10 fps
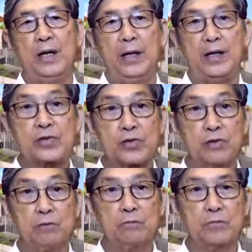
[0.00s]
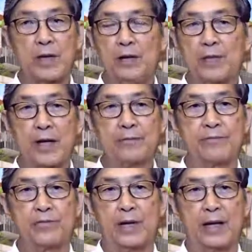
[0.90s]
And so Abraham
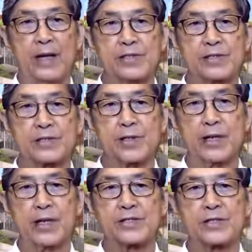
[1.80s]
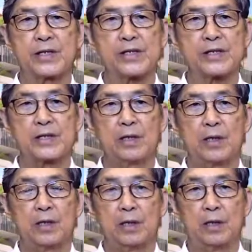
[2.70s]
realizes that and says,
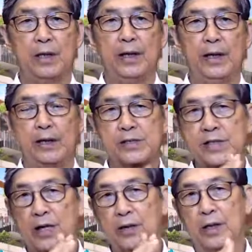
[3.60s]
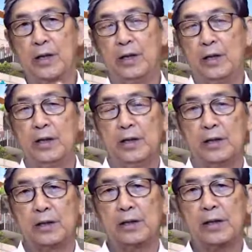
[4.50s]
hey, Sarah,
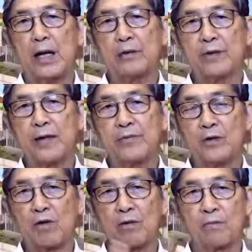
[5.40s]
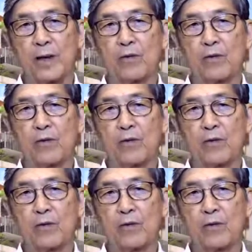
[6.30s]
tell them you're not my